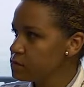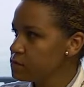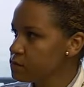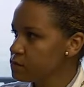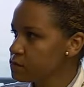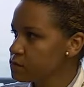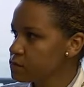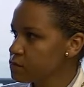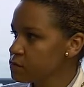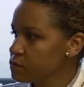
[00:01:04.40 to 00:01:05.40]

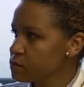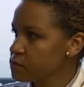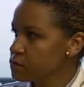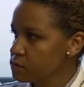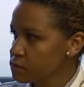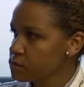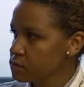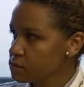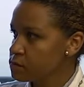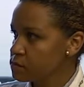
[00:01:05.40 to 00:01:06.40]

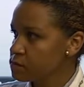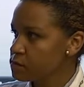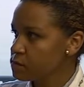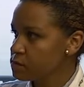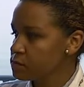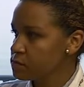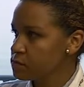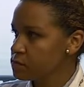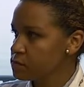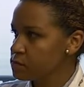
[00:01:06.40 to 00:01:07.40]

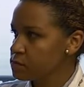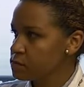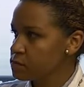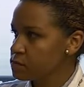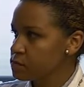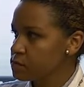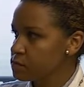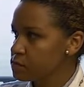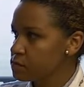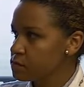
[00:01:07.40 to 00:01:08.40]

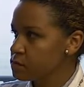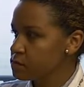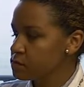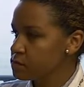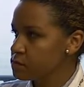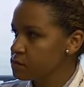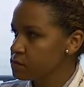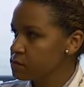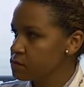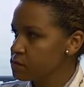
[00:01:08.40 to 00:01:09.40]

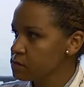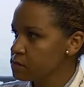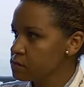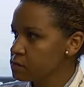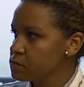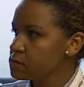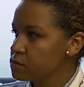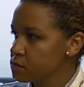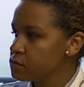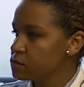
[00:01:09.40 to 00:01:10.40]

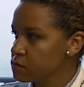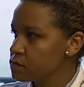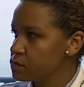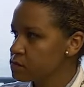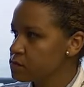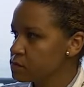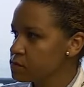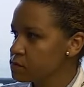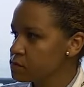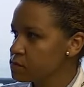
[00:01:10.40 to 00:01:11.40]

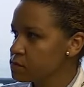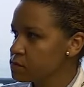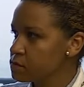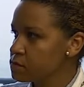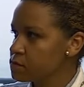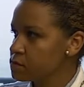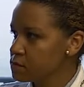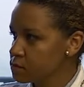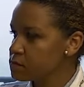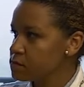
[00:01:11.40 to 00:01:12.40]
This person isn't speaking.